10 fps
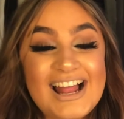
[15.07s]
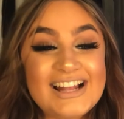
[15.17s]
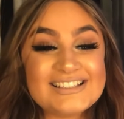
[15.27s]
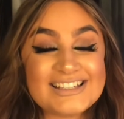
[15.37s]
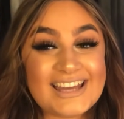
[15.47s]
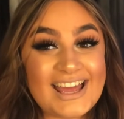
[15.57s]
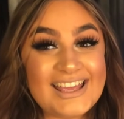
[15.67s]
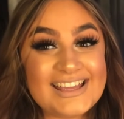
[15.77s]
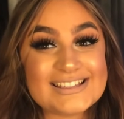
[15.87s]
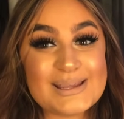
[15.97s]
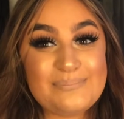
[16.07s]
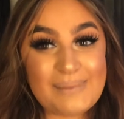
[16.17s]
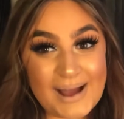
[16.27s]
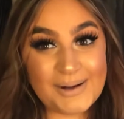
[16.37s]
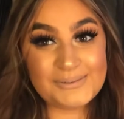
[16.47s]
Today is a
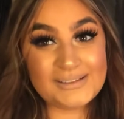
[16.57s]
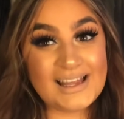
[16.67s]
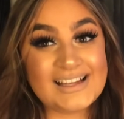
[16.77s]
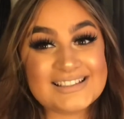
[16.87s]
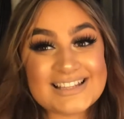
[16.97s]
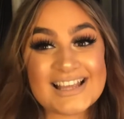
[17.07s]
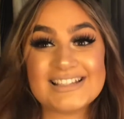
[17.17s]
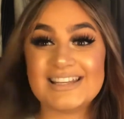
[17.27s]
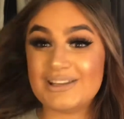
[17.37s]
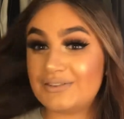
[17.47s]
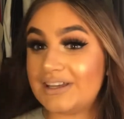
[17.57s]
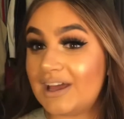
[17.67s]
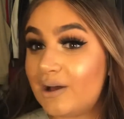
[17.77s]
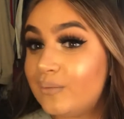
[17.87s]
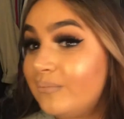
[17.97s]
Poundland testing
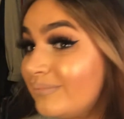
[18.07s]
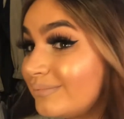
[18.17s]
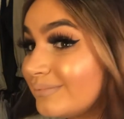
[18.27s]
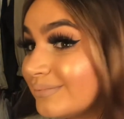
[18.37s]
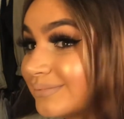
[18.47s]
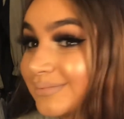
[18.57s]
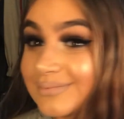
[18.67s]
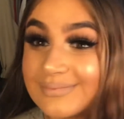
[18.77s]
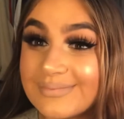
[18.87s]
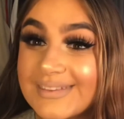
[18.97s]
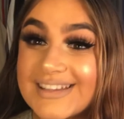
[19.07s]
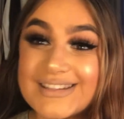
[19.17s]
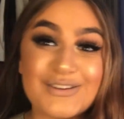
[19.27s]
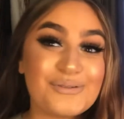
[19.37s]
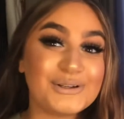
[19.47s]
video. So
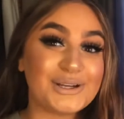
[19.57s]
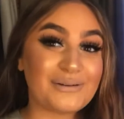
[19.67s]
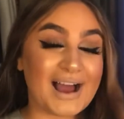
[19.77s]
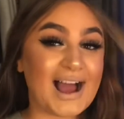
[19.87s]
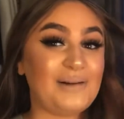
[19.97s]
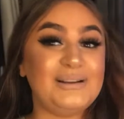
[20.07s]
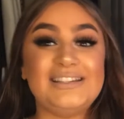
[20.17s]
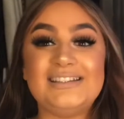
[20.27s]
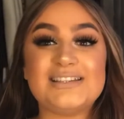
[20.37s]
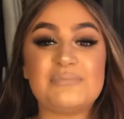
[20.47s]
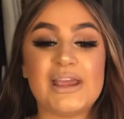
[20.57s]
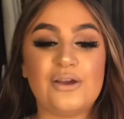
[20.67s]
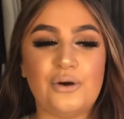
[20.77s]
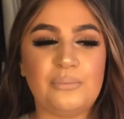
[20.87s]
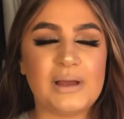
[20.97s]
if you want to know how I did this
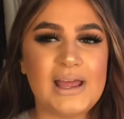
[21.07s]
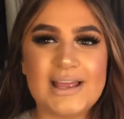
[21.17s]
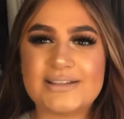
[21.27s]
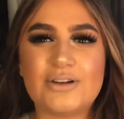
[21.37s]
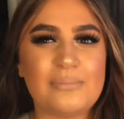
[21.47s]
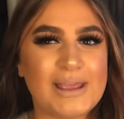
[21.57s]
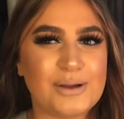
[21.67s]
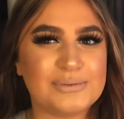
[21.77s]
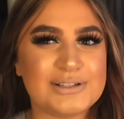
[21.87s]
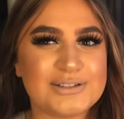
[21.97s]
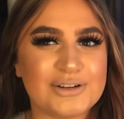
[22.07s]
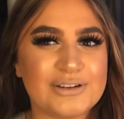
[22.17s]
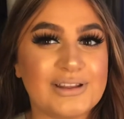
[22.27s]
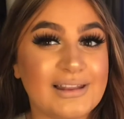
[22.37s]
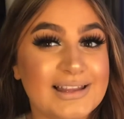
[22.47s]
makeup, it's not a makeup tutorial
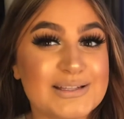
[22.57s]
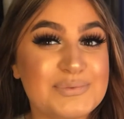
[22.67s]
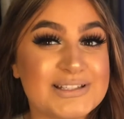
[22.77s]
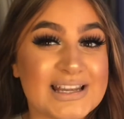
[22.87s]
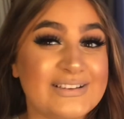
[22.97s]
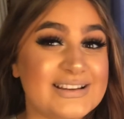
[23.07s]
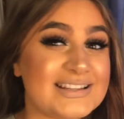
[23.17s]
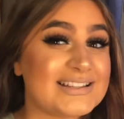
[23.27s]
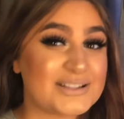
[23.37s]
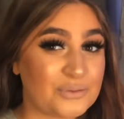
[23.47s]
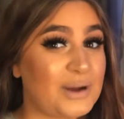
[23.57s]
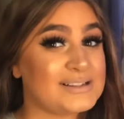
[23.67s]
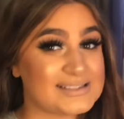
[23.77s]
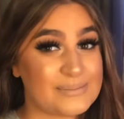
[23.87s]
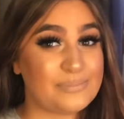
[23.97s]
though, let's be serious, this is quite
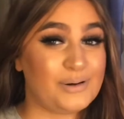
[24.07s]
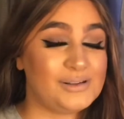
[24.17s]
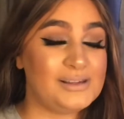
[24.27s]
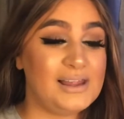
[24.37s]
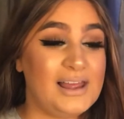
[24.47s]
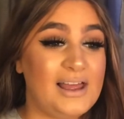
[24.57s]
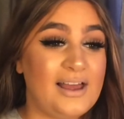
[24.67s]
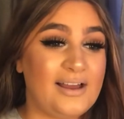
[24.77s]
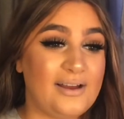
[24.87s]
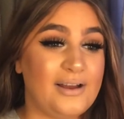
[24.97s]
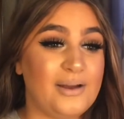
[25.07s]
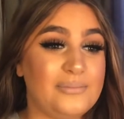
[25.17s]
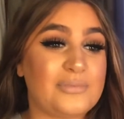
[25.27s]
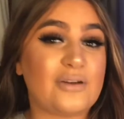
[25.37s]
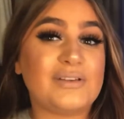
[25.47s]
simple.
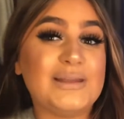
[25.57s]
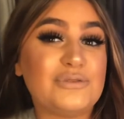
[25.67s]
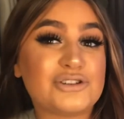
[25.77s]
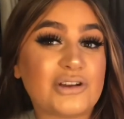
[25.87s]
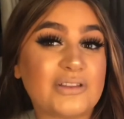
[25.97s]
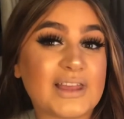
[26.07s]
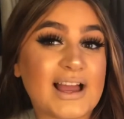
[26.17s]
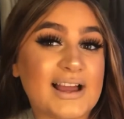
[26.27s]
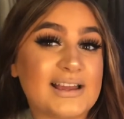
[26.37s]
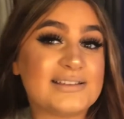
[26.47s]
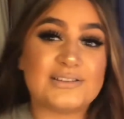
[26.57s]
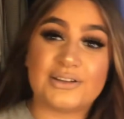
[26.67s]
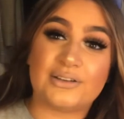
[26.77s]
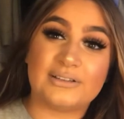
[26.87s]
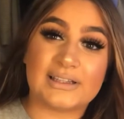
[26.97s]
Not really much going on the eyes,
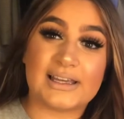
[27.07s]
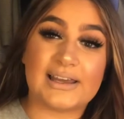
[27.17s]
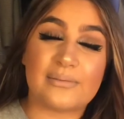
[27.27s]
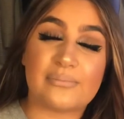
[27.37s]
nude lip.